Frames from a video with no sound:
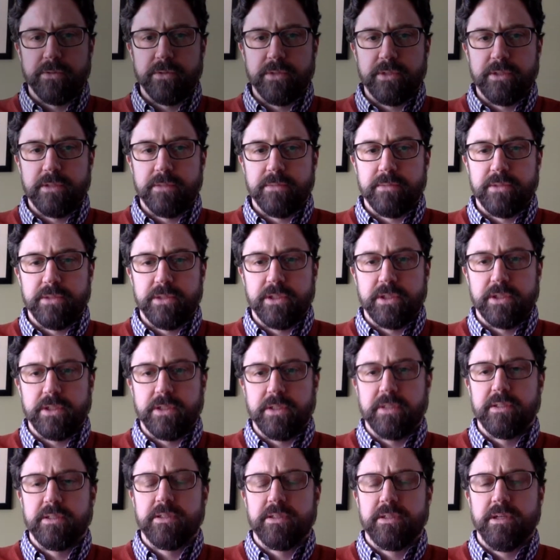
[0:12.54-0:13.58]
most recent
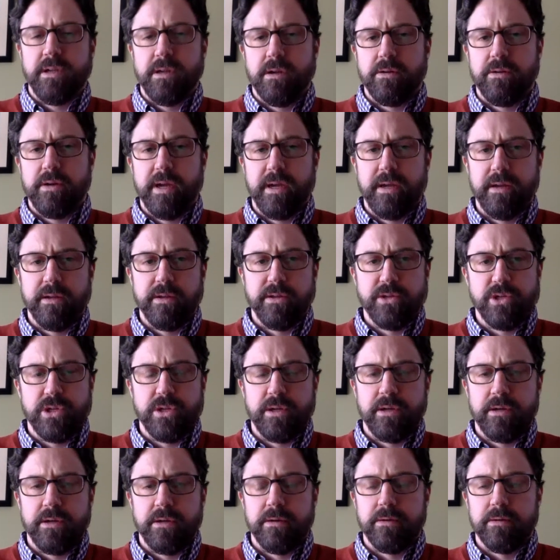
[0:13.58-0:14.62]
position is senior data
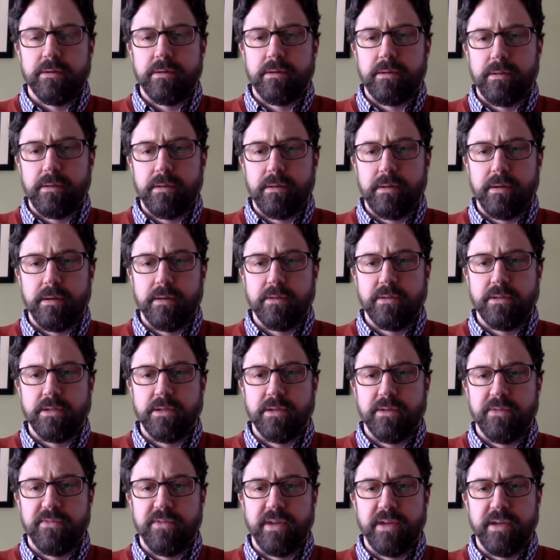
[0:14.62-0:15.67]
engineer at
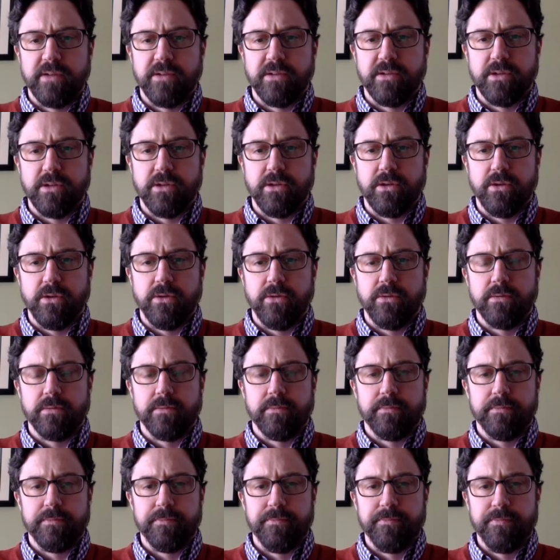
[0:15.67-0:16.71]
CFA Institute.